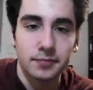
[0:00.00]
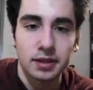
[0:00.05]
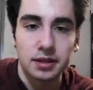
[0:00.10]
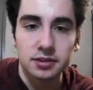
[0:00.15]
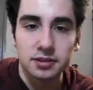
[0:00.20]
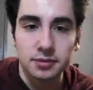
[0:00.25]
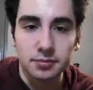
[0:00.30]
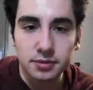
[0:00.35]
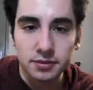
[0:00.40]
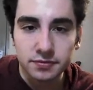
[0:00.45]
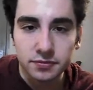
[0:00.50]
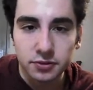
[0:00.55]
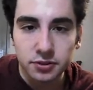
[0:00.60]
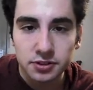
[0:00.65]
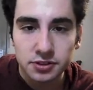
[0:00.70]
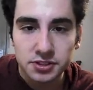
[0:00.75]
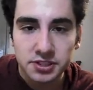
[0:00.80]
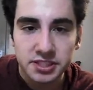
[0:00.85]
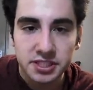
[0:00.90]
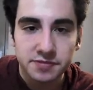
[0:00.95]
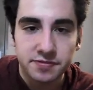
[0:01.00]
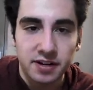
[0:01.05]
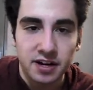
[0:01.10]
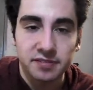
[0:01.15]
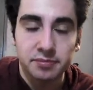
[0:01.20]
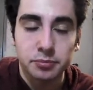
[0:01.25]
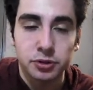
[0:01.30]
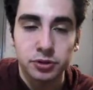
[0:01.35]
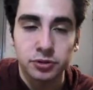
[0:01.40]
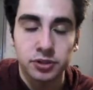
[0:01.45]
Number 465,
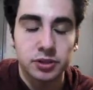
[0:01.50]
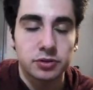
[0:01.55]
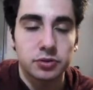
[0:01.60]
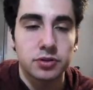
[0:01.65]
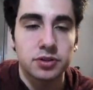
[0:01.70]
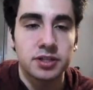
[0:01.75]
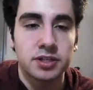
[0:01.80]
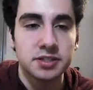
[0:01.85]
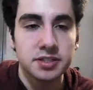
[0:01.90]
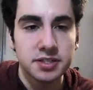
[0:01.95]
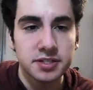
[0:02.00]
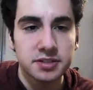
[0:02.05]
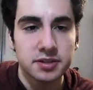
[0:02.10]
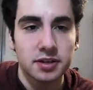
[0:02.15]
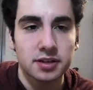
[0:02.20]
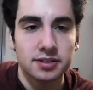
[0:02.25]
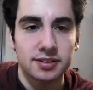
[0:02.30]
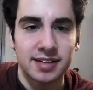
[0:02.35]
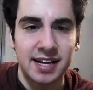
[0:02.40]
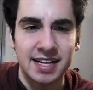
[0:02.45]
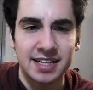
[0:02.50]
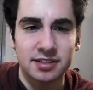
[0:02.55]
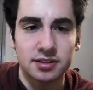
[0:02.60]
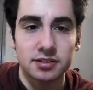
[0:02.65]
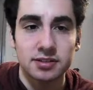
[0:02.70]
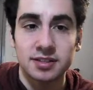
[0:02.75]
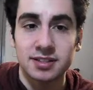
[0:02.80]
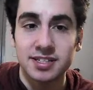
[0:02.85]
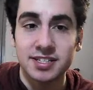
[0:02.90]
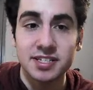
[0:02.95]
moon. This is like
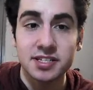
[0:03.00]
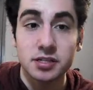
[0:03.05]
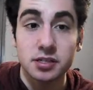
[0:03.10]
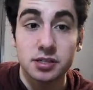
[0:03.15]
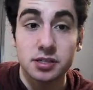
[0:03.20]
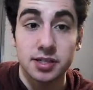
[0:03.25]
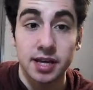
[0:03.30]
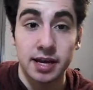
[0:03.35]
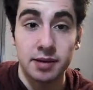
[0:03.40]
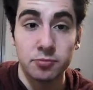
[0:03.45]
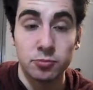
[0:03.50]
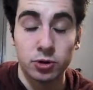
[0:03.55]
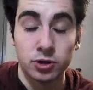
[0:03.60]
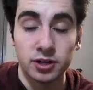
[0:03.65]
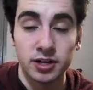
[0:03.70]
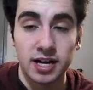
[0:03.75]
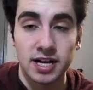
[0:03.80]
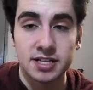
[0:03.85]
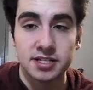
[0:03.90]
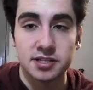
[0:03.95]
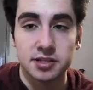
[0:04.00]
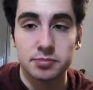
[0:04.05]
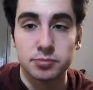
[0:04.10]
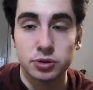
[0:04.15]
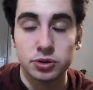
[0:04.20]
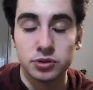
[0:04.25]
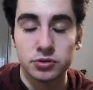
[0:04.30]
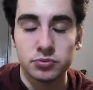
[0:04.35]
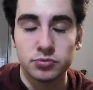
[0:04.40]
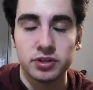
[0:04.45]
this is the same word as the
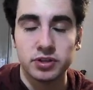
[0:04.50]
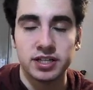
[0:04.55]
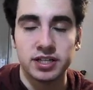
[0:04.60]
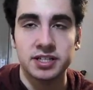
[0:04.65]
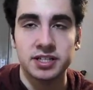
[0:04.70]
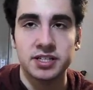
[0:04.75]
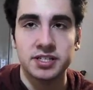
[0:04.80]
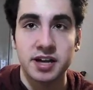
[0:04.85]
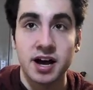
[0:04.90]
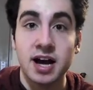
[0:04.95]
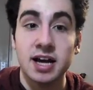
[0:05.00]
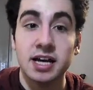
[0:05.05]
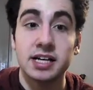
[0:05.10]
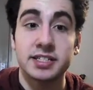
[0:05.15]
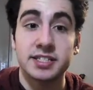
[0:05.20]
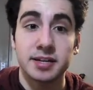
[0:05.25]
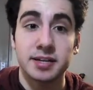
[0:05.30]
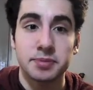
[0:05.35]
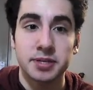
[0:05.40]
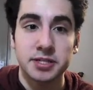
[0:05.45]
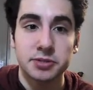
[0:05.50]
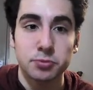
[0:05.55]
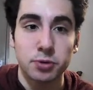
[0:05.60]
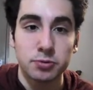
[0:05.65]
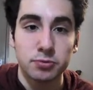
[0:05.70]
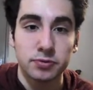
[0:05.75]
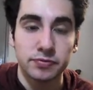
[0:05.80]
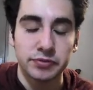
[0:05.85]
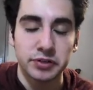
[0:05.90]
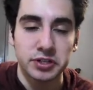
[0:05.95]
moon in the sky, except this one
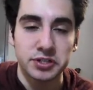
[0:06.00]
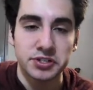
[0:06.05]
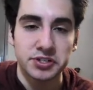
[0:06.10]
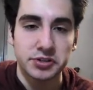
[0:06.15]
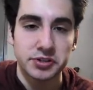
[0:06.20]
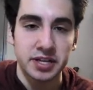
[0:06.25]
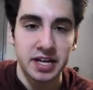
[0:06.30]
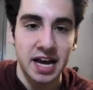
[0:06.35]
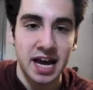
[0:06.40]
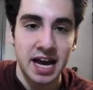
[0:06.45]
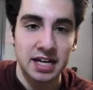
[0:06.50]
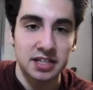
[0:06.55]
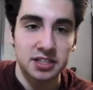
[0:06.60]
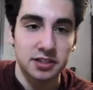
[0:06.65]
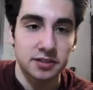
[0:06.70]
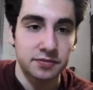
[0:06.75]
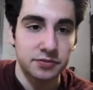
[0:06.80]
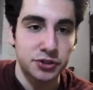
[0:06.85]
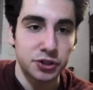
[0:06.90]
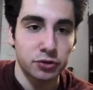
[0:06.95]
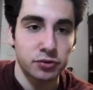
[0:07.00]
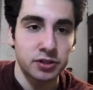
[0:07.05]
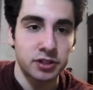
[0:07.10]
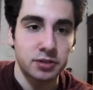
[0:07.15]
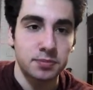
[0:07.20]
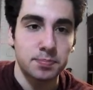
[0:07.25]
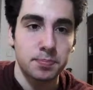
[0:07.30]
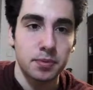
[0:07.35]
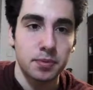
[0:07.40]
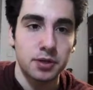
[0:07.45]
refers to the act of showing
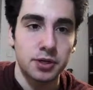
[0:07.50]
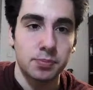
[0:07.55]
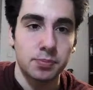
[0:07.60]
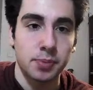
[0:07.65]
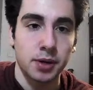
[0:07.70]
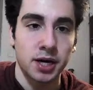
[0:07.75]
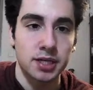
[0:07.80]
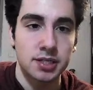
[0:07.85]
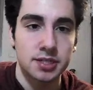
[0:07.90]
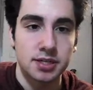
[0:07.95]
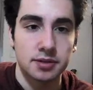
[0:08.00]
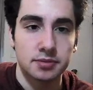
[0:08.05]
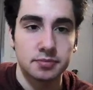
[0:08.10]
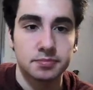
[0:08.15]
your your butt.